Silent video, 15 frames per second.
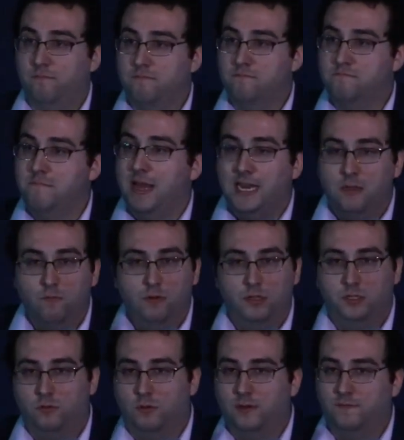many with
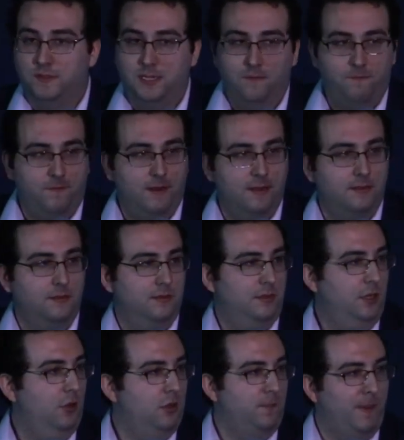sort of different,
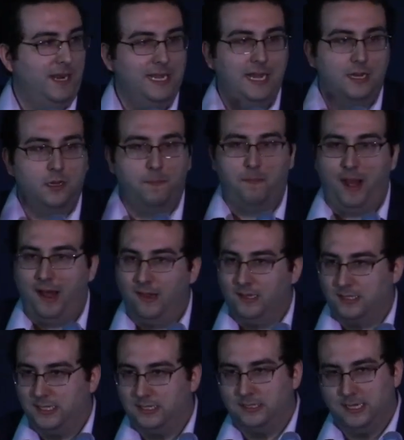depending on your
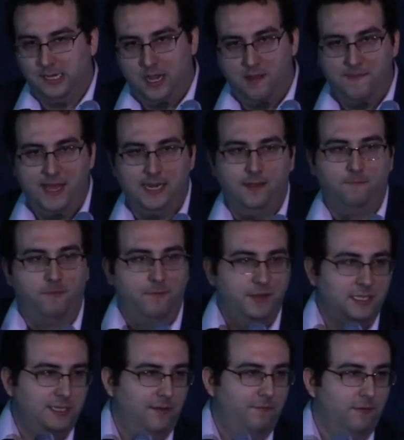politics, that come at it from a
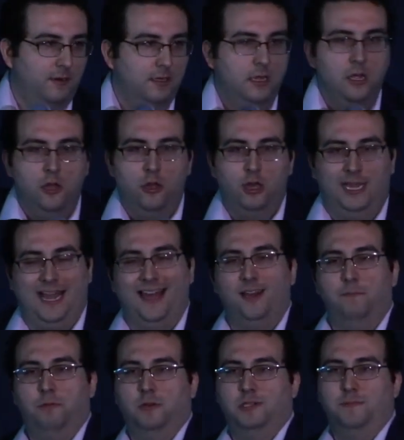different kind of
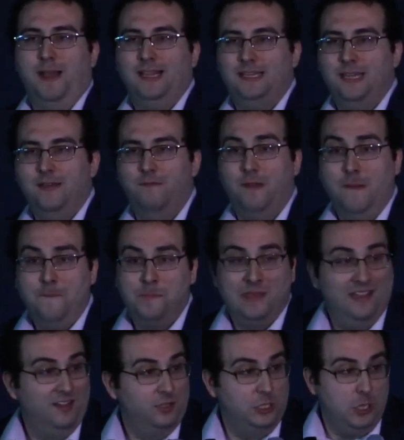perspective.
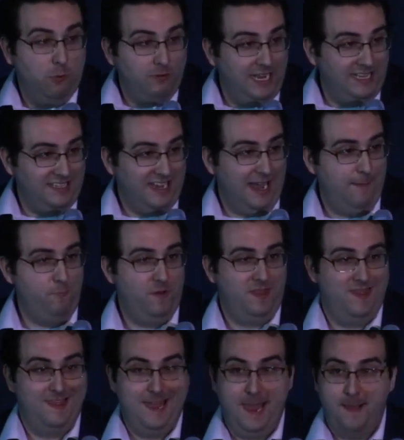Donate time
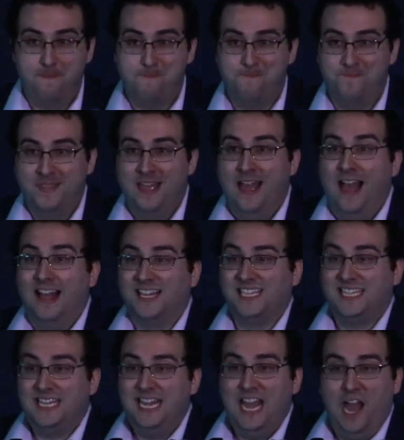with them.
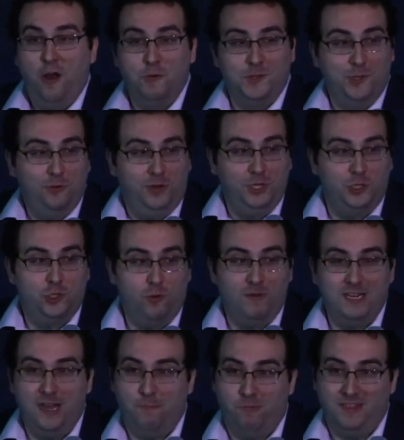See how you could join
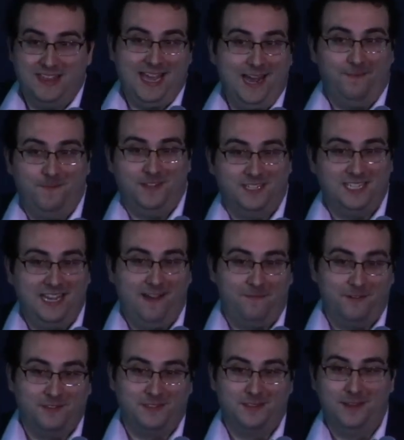up with the advocacy
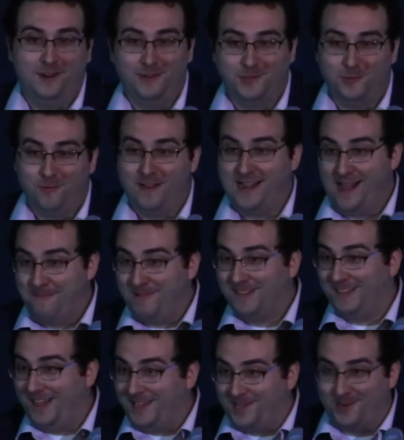efforts they're doing. I mean,
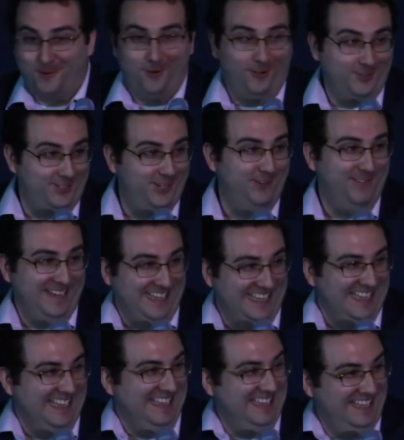like you're all
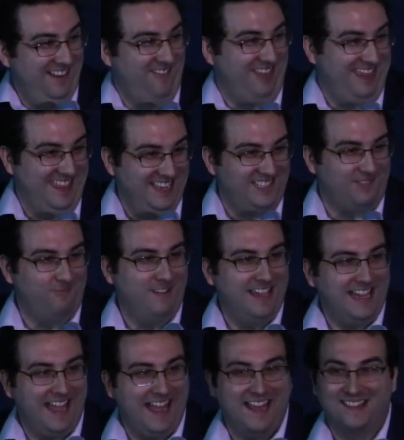doing, this
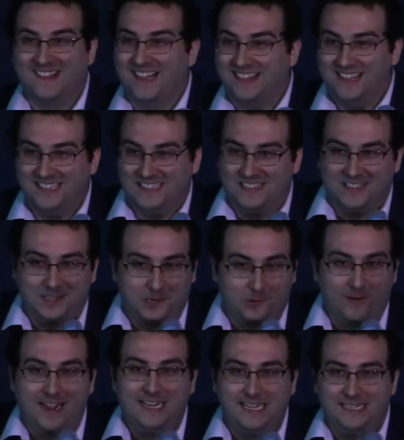weekend. Like, this is a
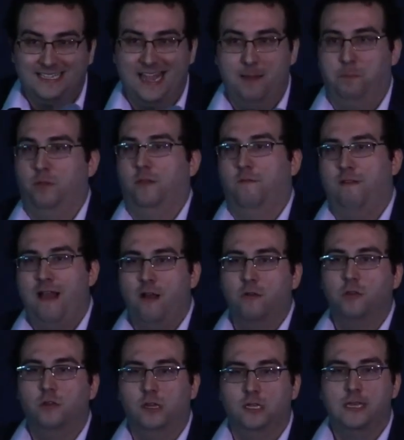great example of how you
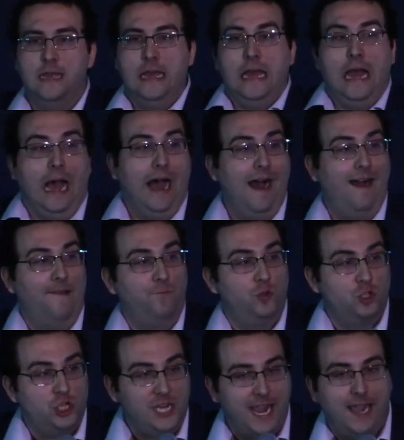could
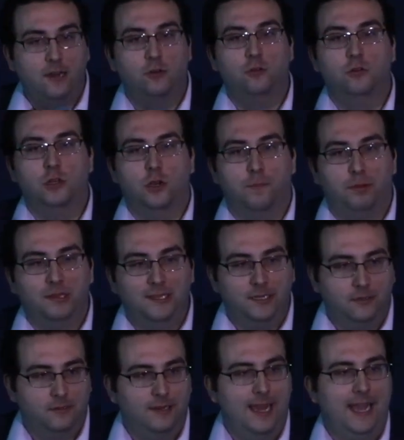channel your
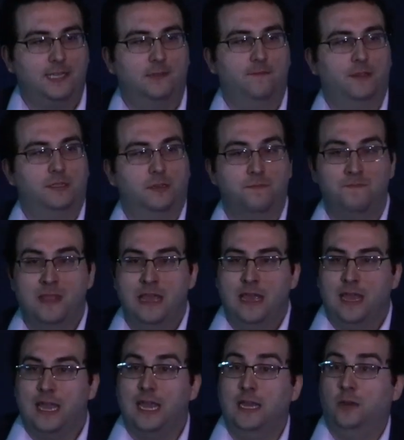political activism
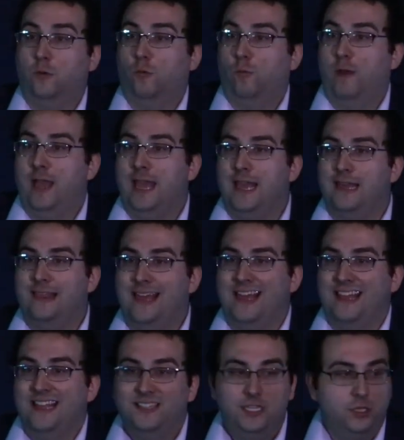in a way that
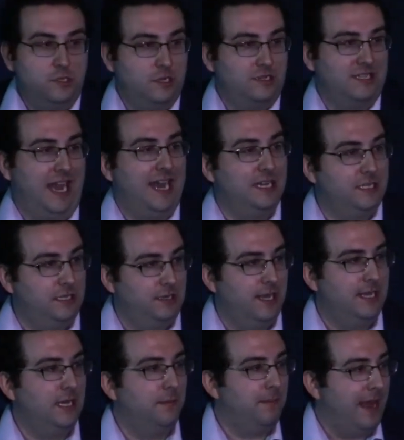isn't just
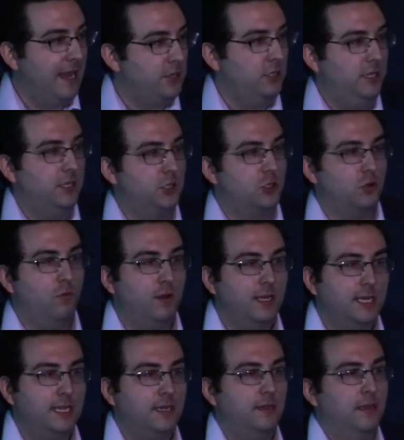isolated, but actually
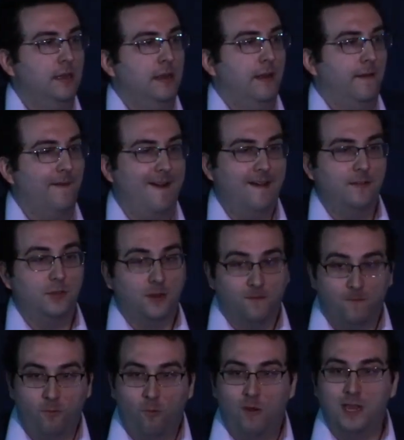joining your
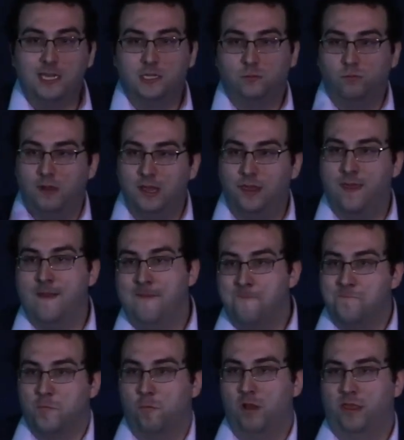voice
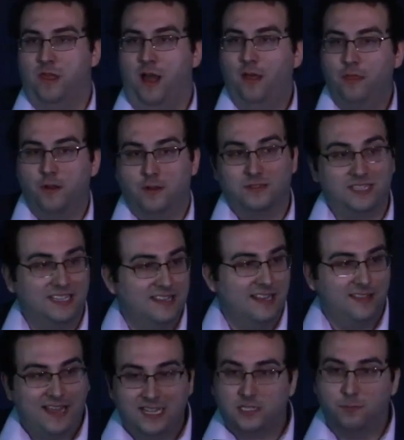with others. And
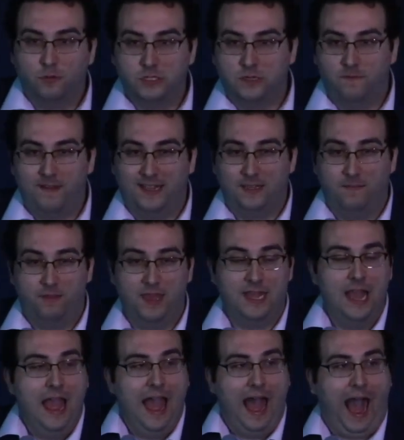that's the most effective thing.
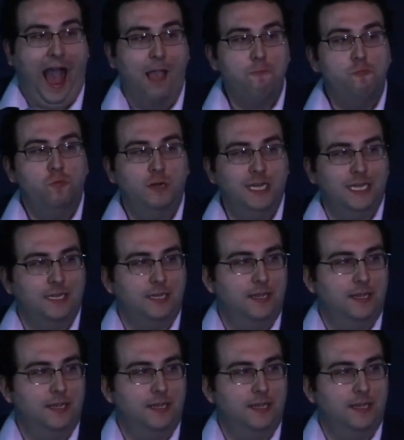I wouldn't,